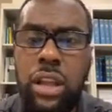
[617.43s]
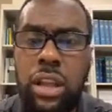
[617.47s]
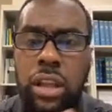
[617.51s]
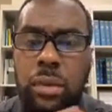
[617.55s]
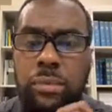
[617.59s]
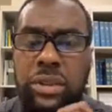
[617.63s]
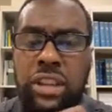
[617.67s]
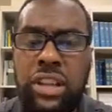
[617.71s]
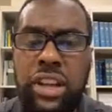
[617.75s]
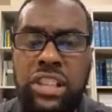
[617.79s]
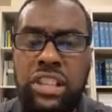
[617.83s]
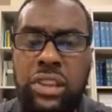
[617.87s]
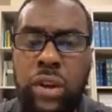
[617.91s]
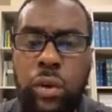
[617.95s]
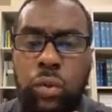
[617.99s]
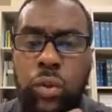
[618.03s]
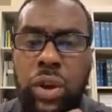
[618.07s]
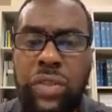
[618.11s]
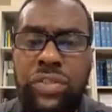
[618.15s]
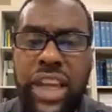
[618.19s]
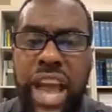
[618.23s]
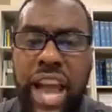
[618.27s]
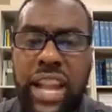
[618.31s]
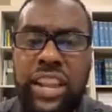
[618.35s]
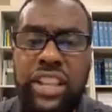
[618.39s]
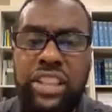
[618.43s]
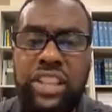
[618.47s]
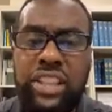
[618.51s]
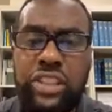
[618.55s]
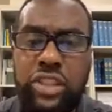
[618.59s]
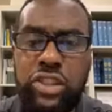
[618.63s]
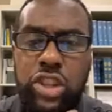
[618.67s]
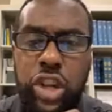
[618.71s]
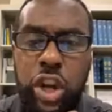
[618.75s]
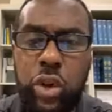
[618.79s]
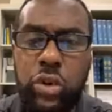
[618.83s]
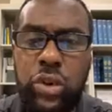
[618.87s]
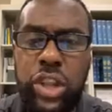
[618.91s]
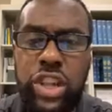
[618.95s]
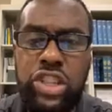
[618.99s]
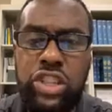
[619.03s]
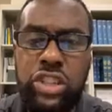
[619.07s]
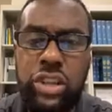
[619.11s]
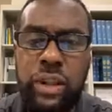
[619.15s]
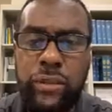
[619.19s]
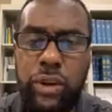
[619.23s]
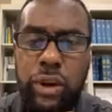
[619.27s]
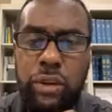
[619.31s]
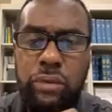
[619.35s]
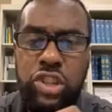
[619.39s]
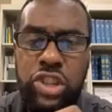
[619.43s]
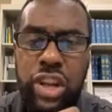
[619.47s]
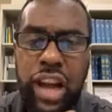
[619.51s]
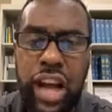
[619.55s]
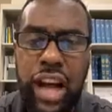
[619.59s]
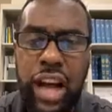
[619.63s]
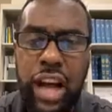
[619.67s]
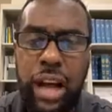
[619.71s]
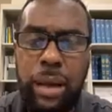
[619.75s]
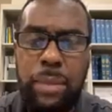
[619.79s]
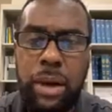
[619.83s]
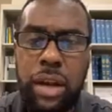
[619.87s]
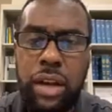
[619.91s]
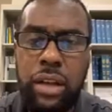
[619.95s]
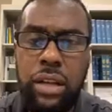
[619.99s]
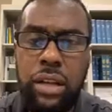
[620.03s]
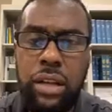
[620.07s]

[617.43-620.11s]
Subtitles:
Because what that is a dereliction of your job.